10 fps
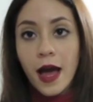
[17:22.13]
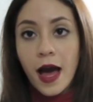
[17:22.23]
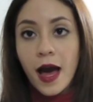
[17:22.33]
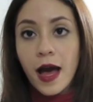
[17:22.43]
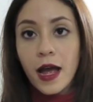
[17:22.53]

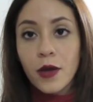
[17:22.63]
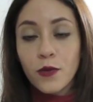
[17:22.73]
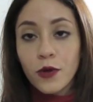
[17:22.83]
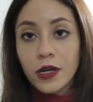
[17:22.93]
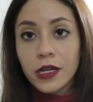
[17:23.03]
I
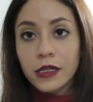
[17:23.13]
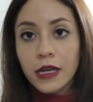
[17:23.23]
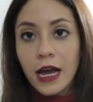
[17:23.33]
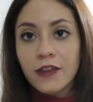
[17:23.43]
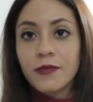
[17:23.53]
wanted,
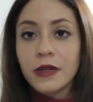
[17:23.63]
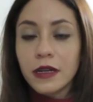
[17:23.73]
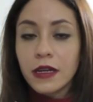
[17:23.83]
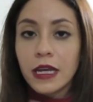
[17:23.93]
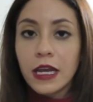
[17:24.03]
I've been
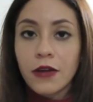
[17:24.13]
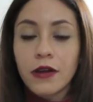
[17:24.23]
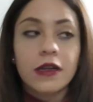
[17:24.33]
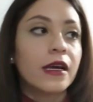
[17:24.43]
hearing